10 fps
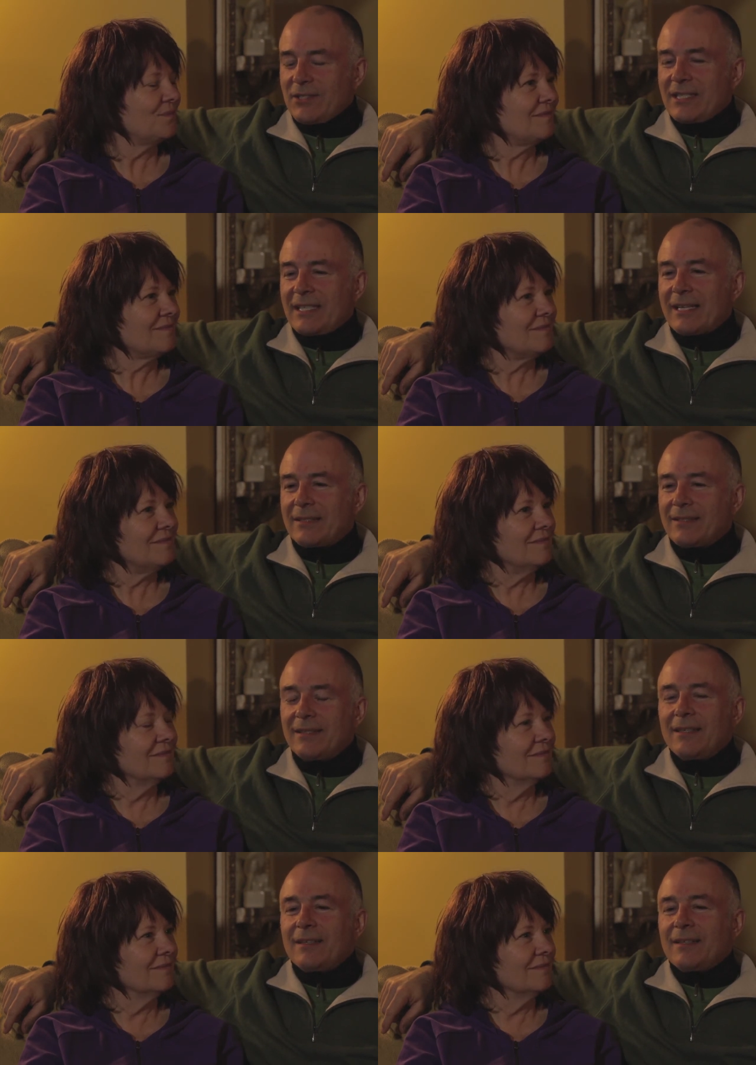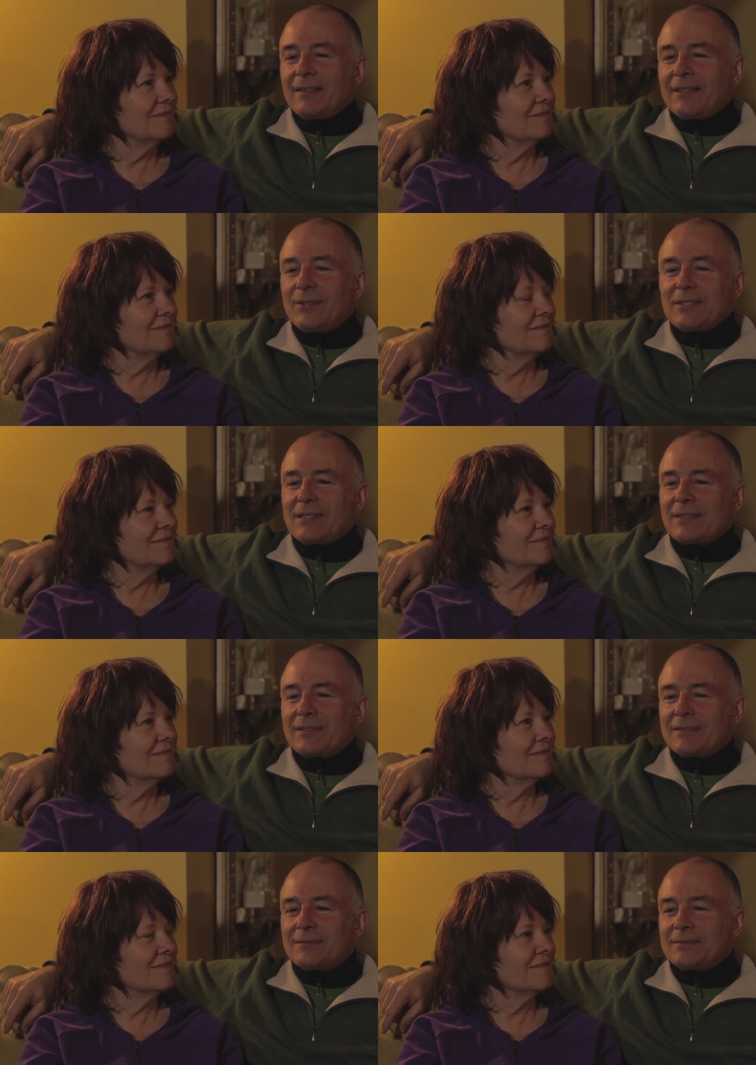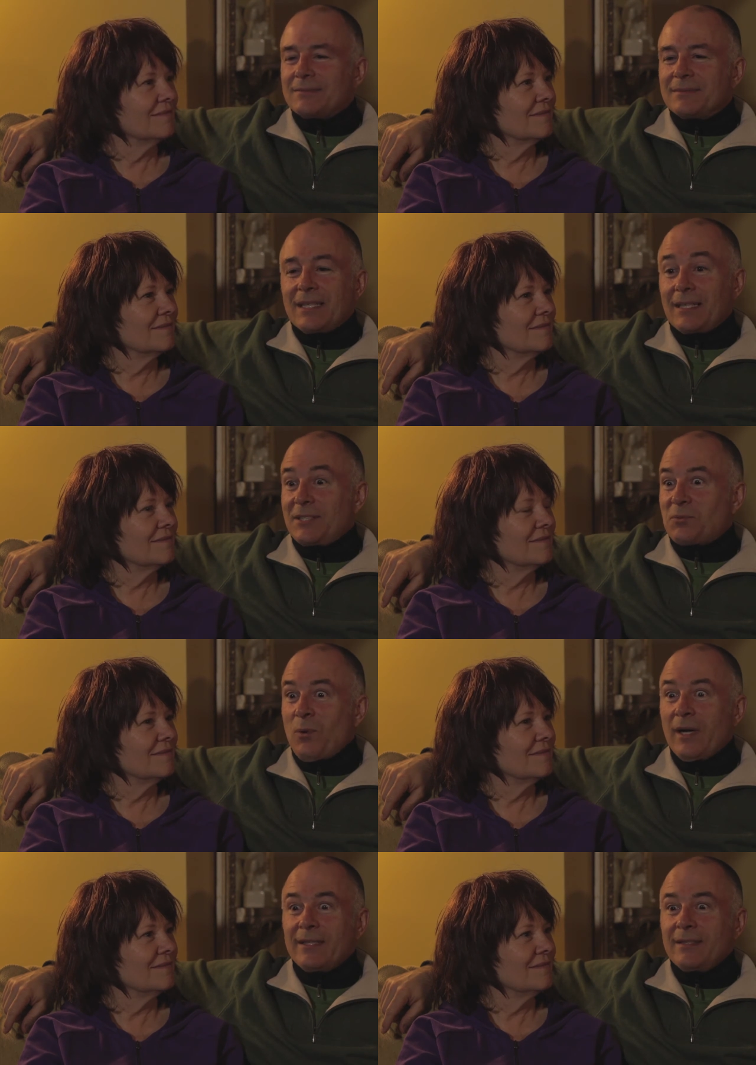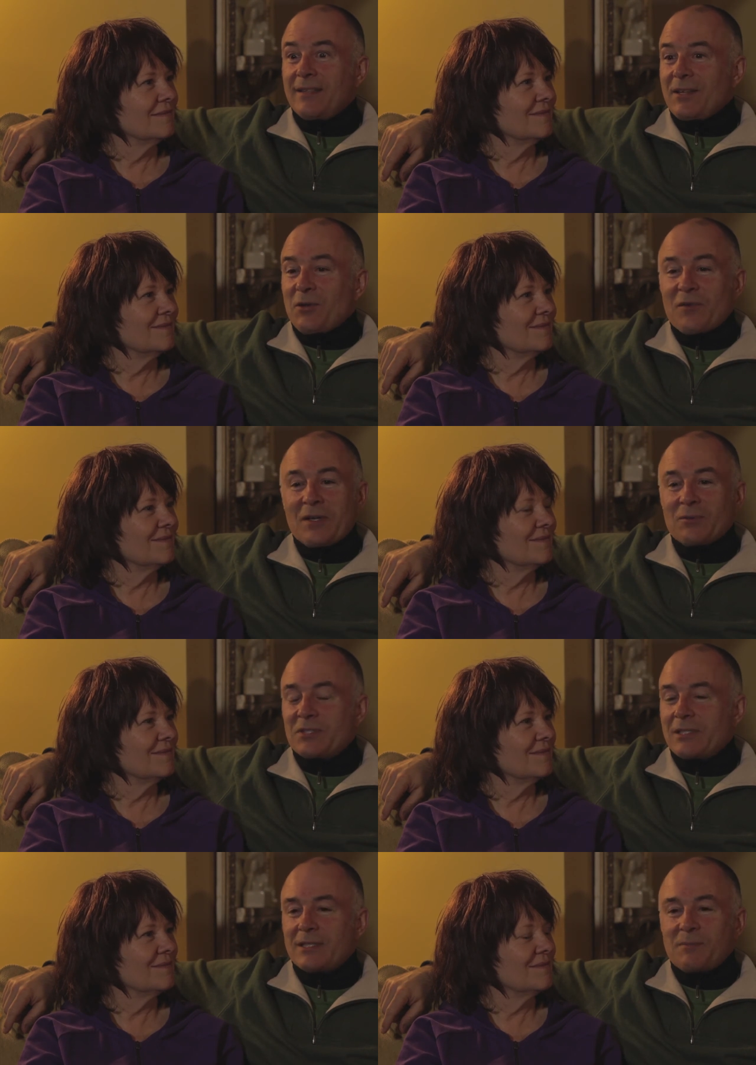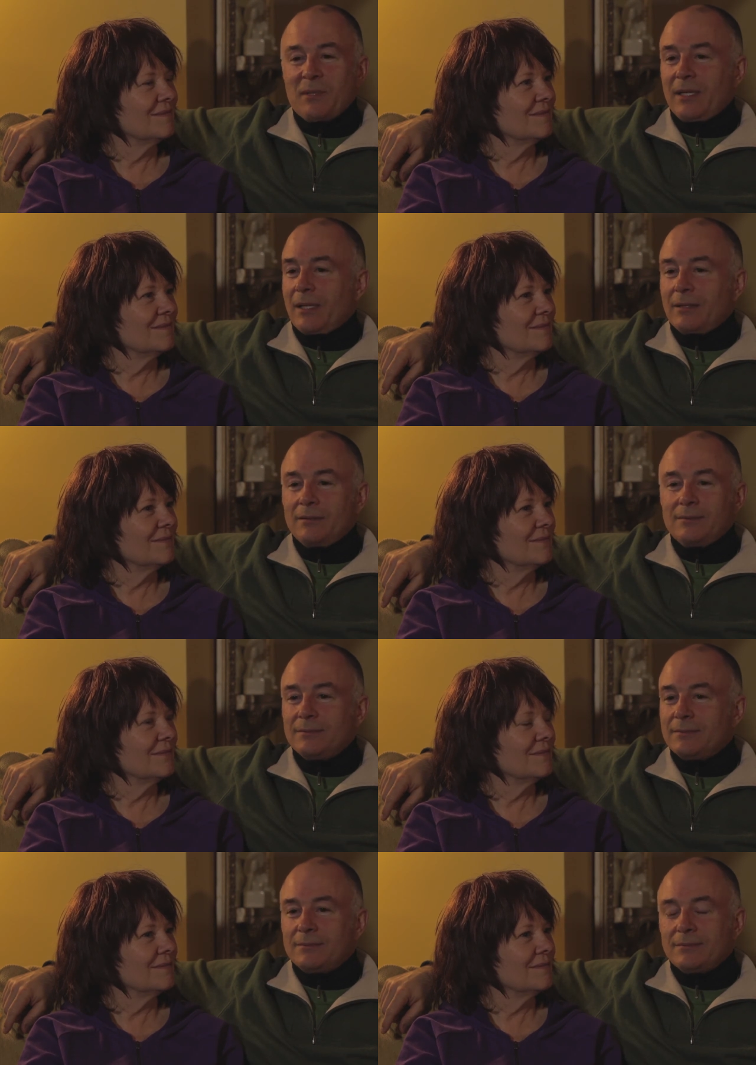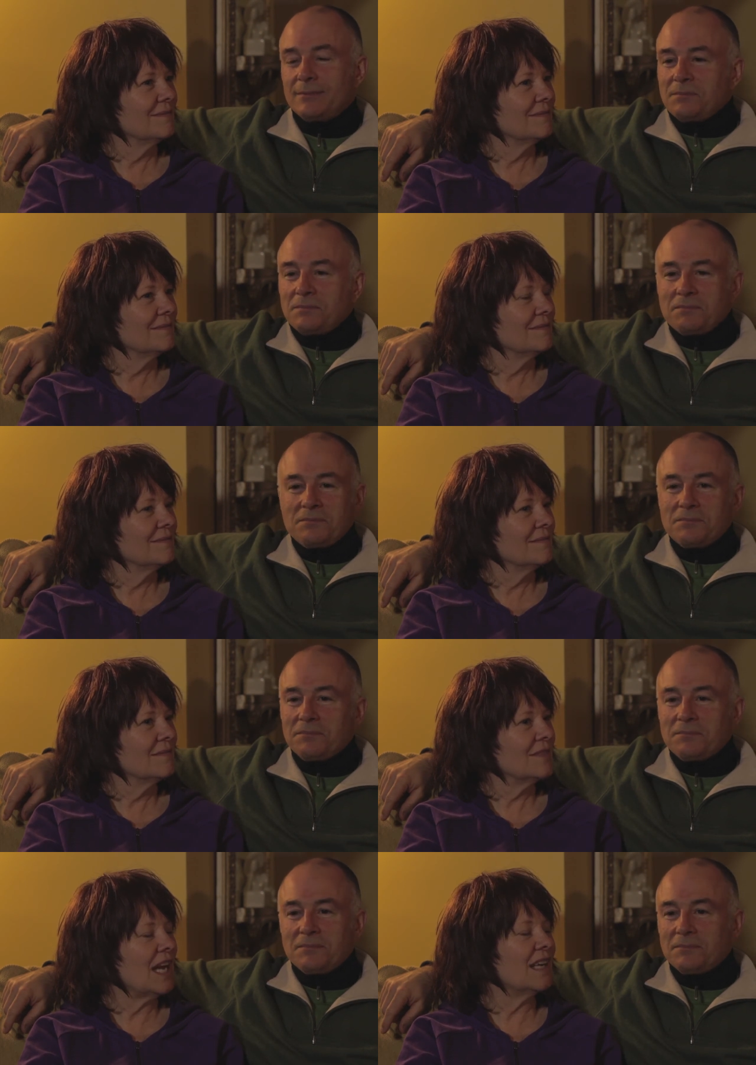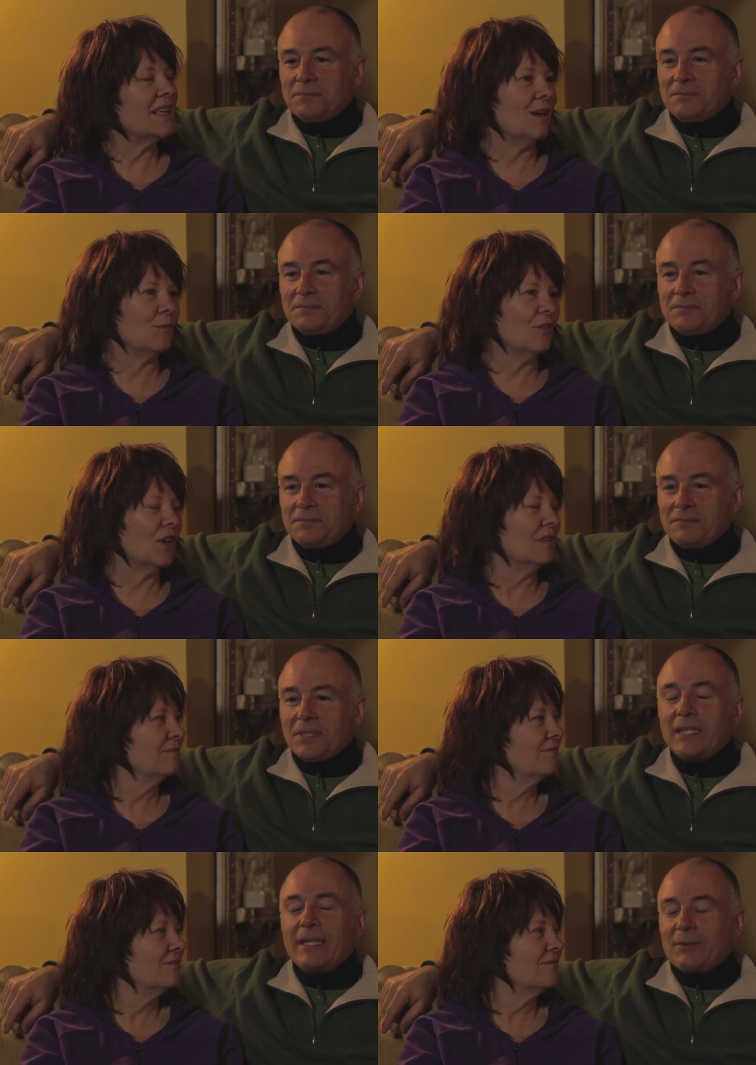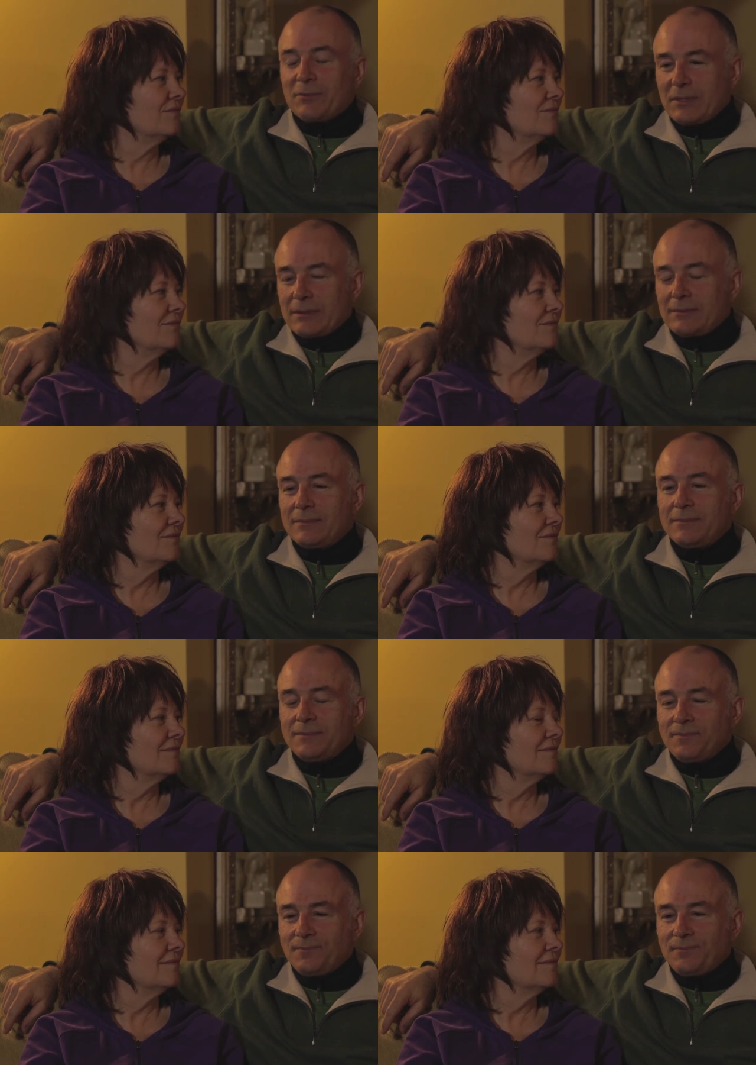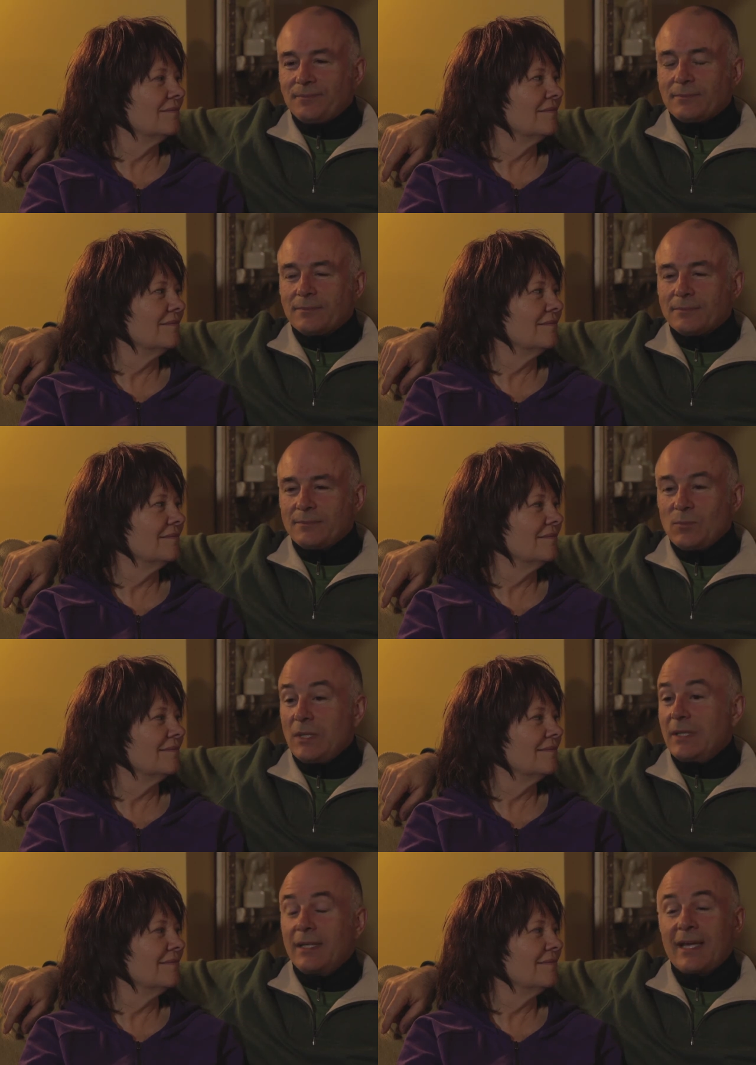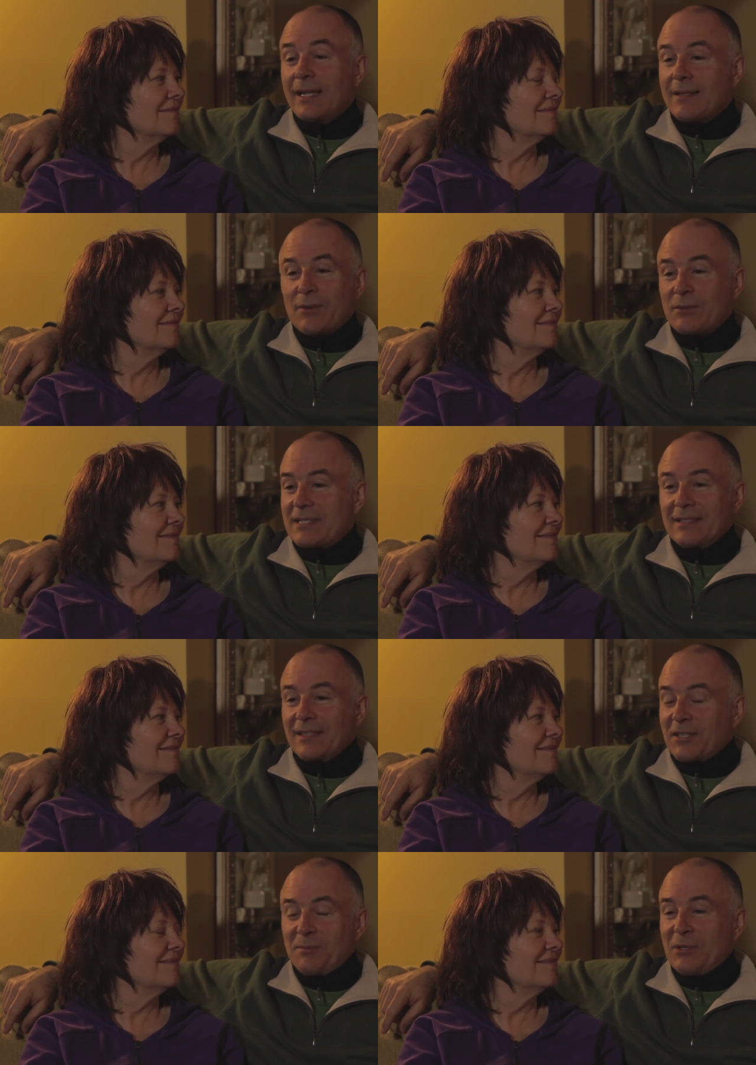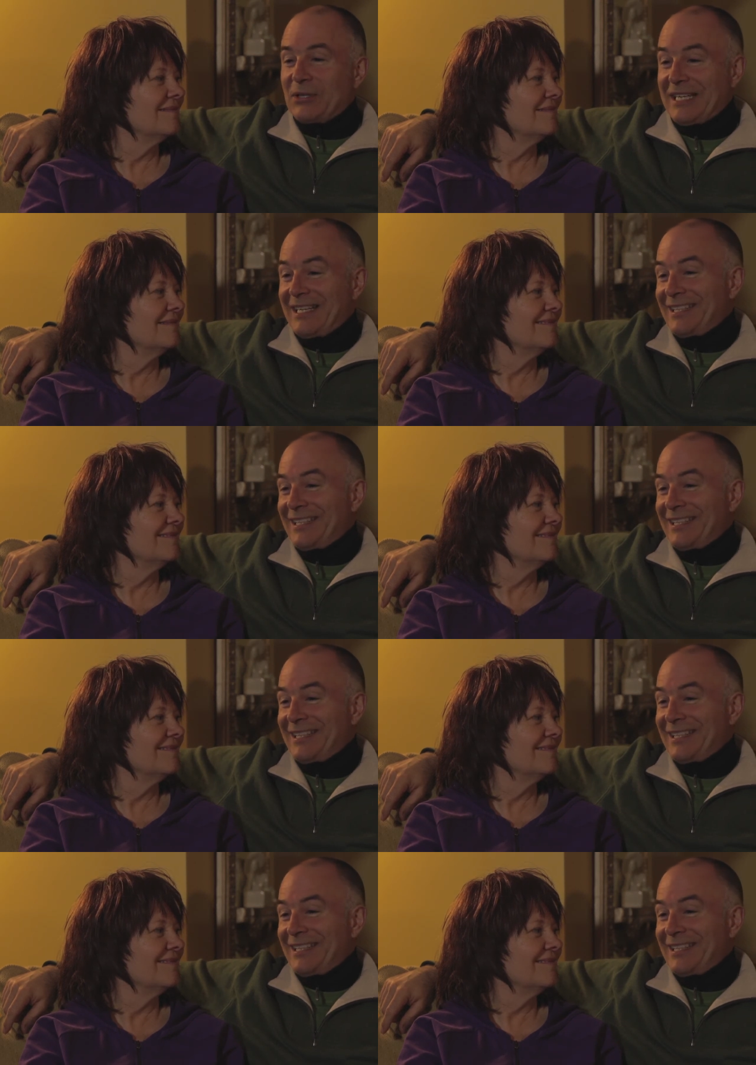Speaker 1: you detected there was at least one that you felt was just being
Speaker 2: unhelpful.
Speaker 1: Unhelpful. Well, you get those in a community.